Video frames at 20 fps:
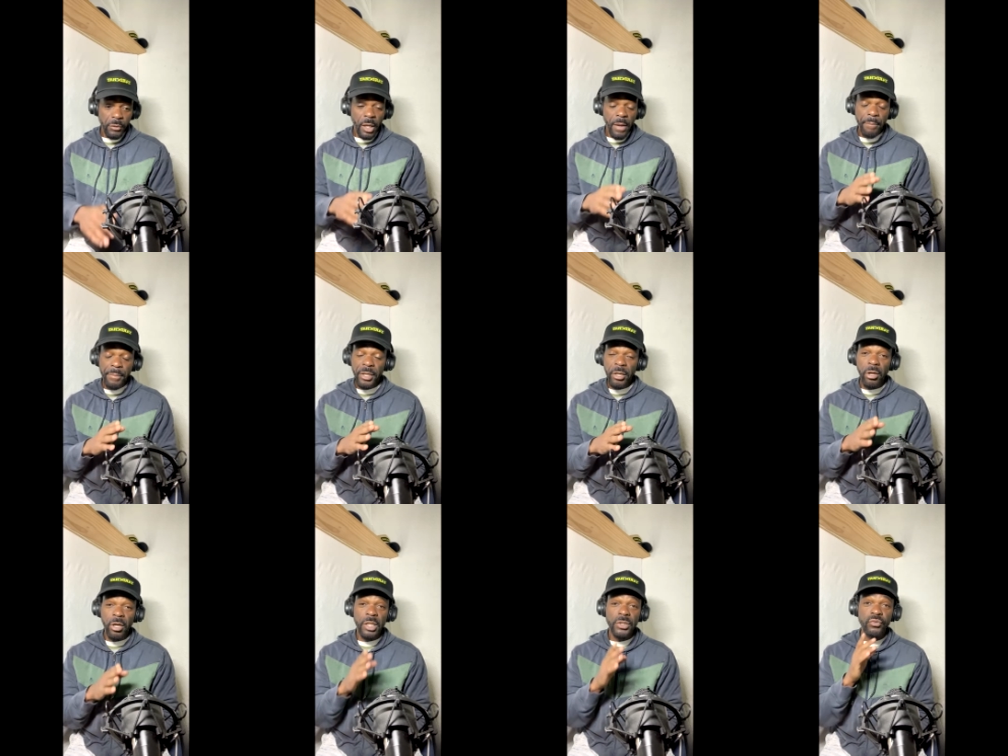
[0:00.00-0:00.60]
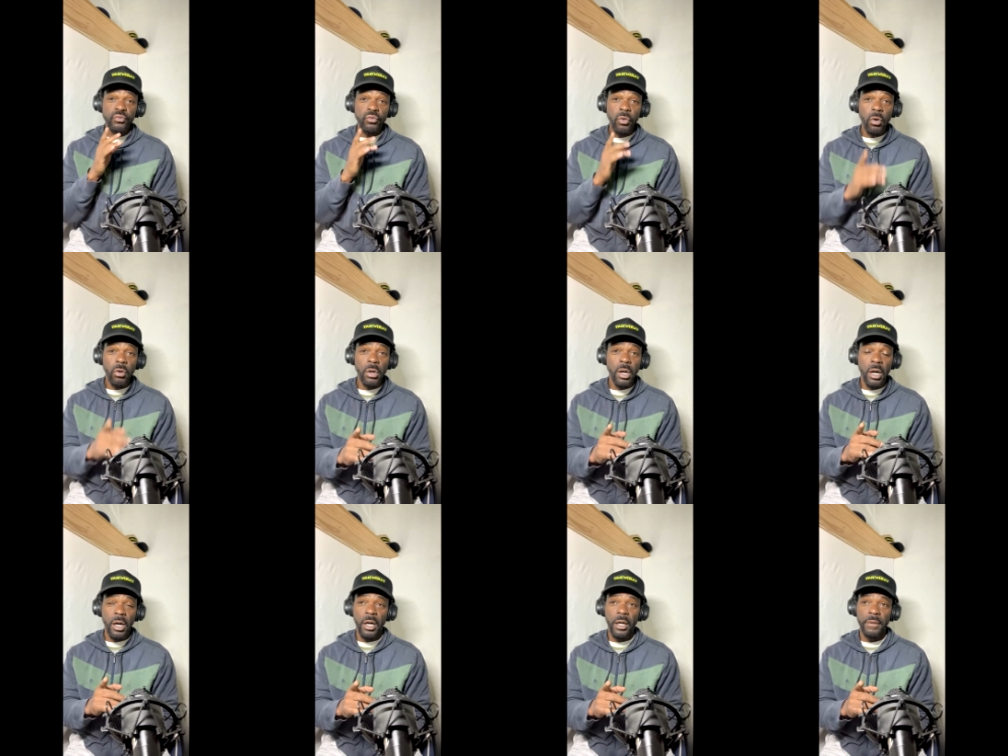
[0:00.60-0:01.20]
Because
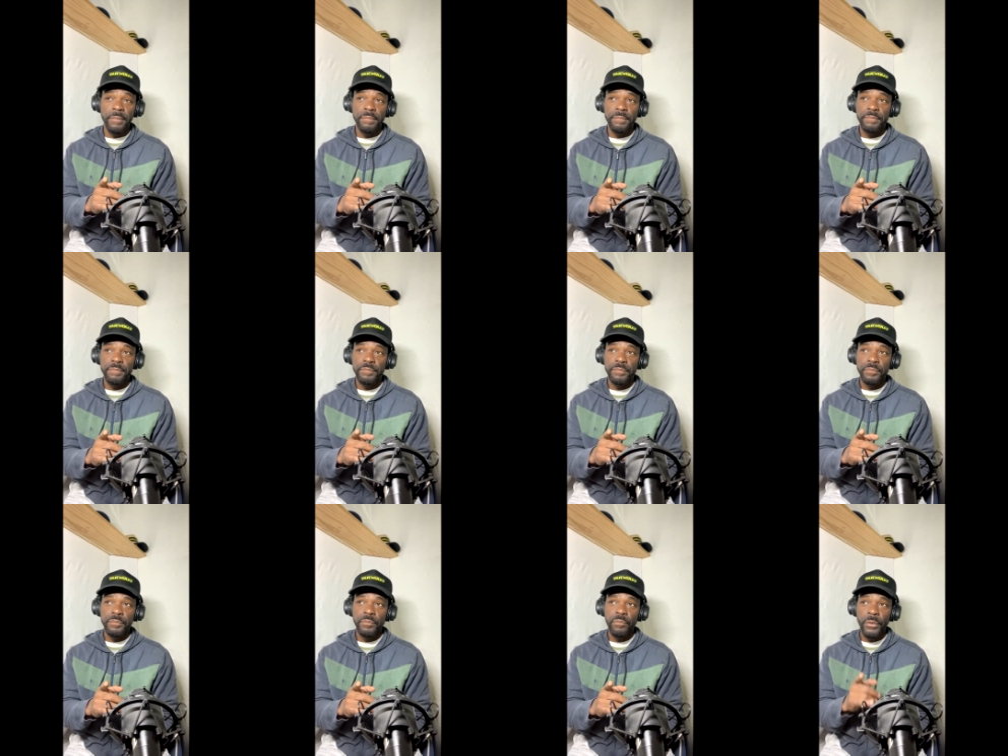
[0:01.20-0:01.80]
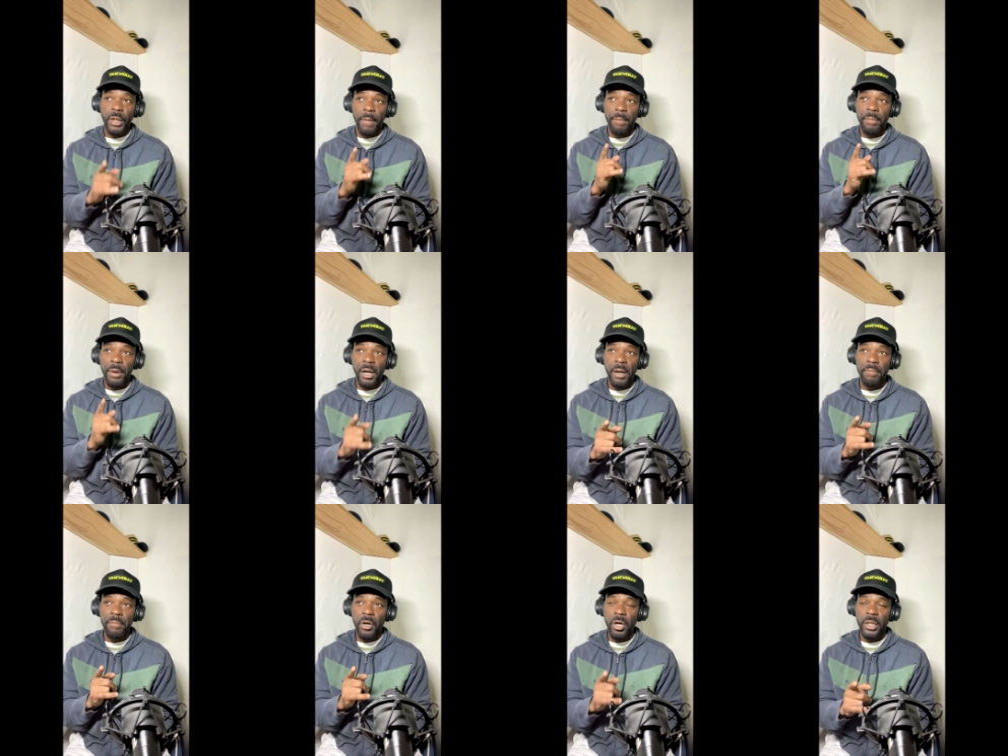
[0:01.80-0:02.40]
Rohan,
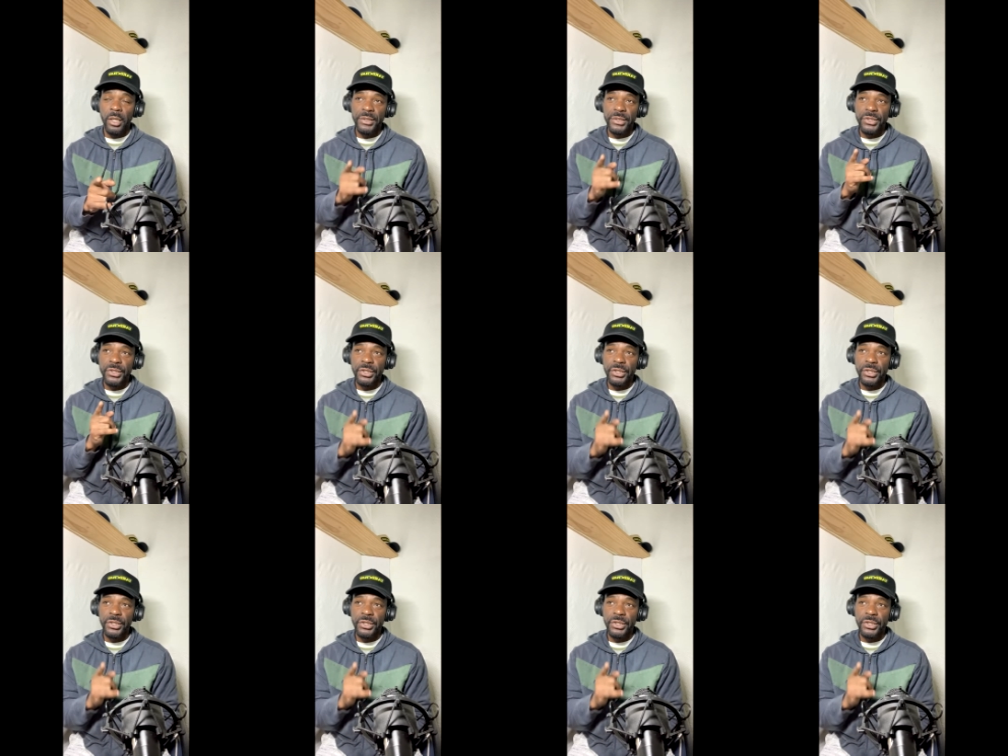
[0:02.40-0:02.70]
Bob Marley's